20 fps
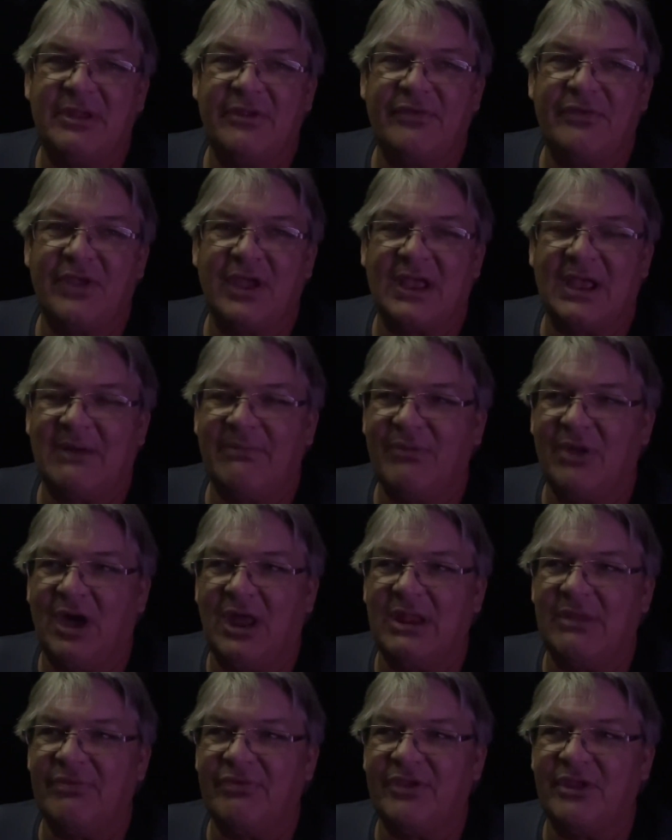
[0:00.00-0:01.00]
It's like, I'm
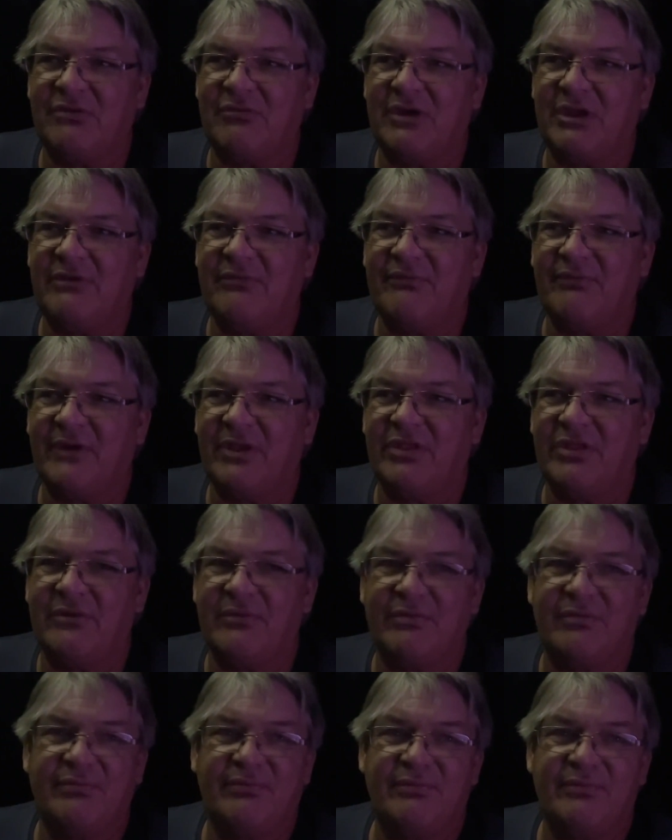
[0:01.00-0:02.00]
sitting right in front
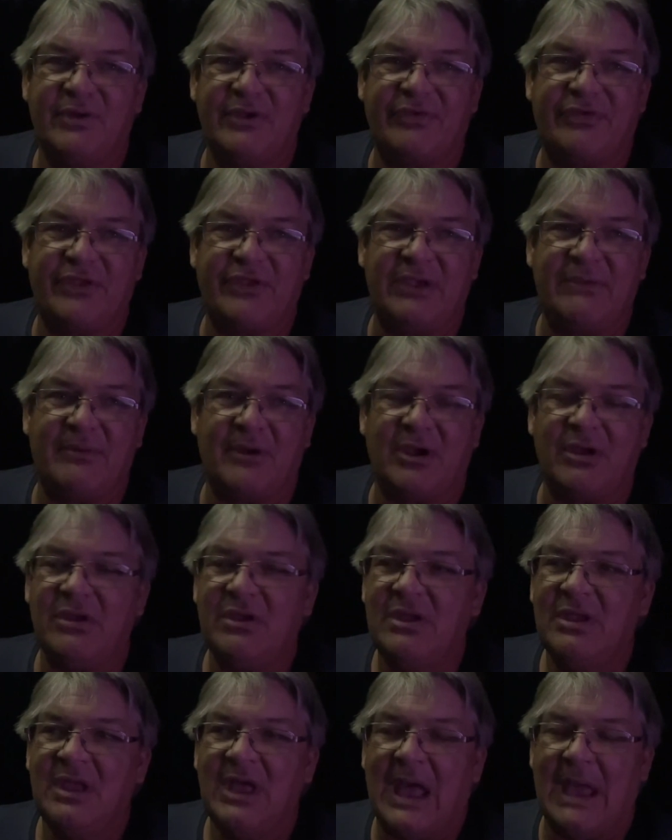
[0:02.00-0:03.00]
of
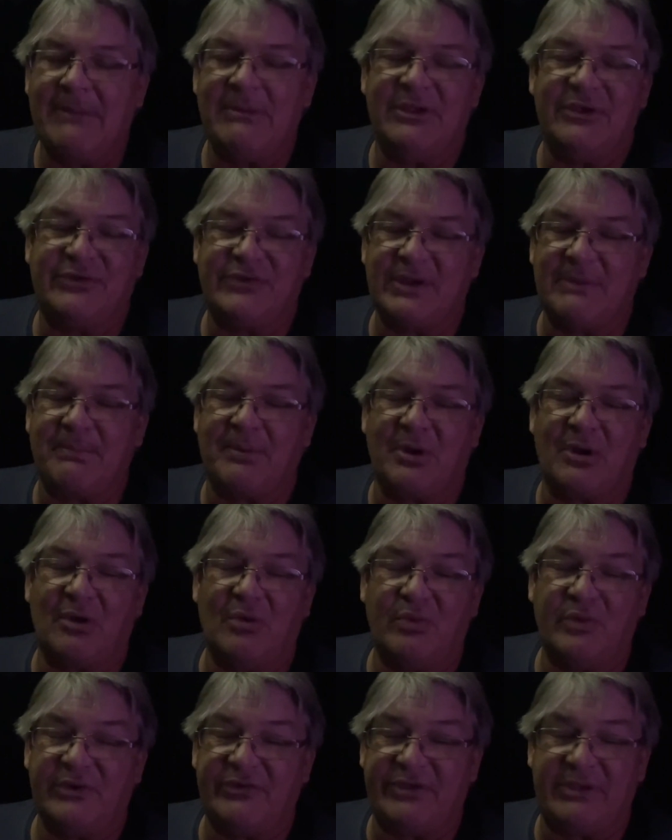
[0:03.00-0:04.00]
the shipper
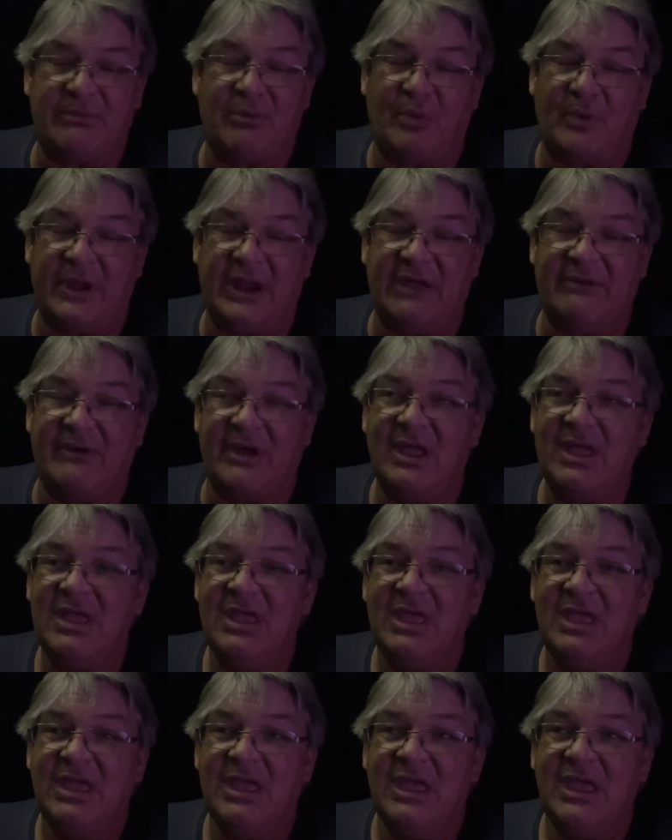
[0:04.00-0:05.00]
or receiver, whatever,
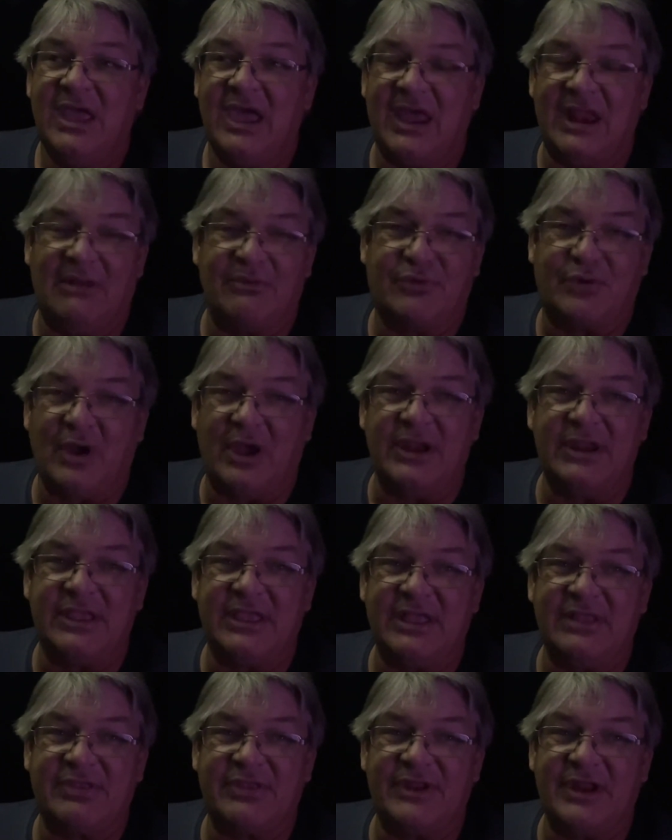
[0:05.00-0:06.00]
and I'm trying to
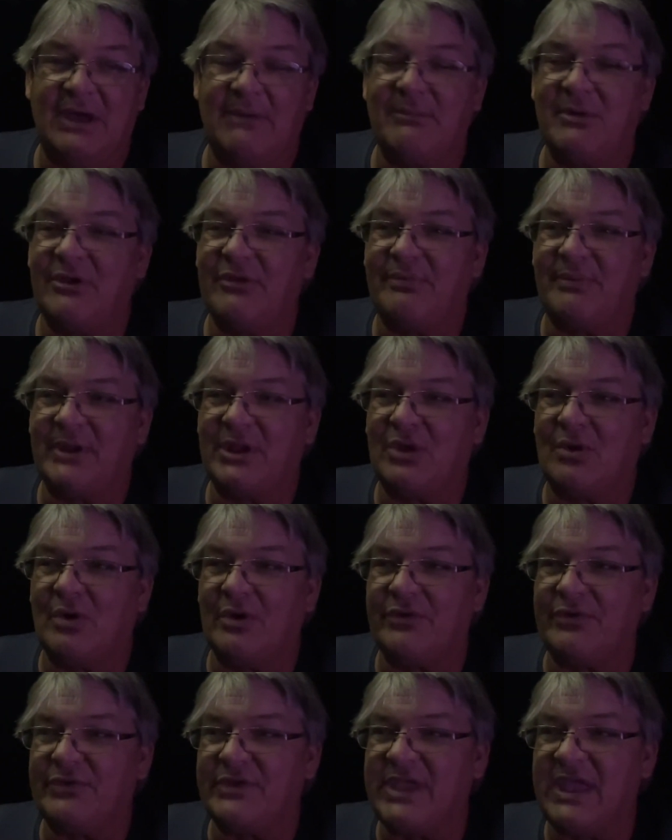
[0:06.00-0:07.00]
get the numbers, but of
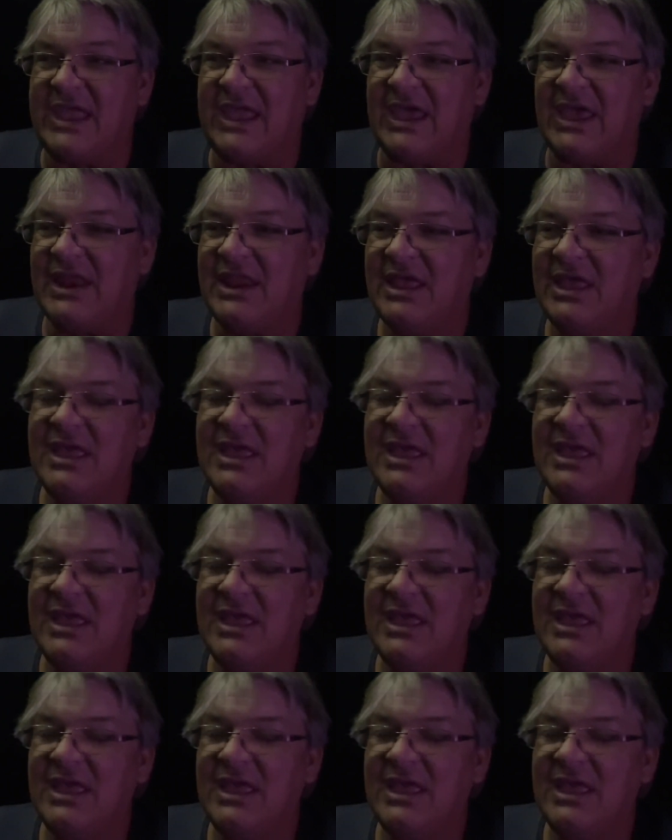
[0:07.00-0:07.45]
course you can't.